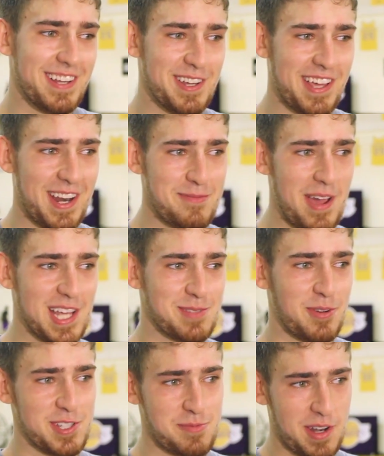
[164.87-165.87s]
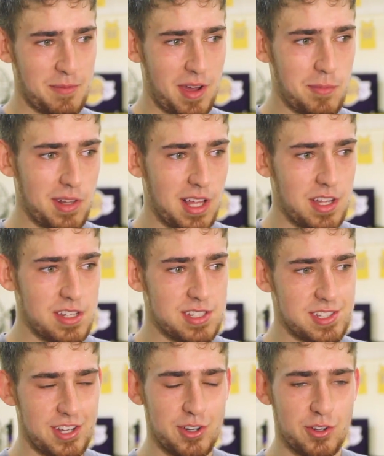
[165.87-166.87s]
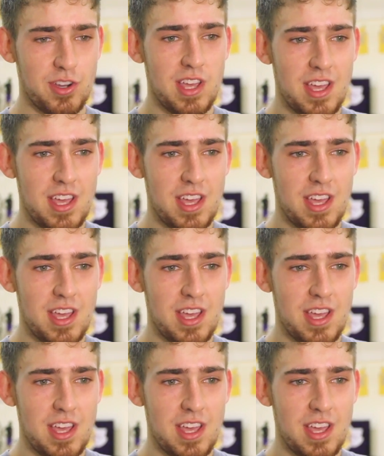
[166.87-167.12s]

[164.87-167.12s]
Uh, kind of basketball's been in my blood, so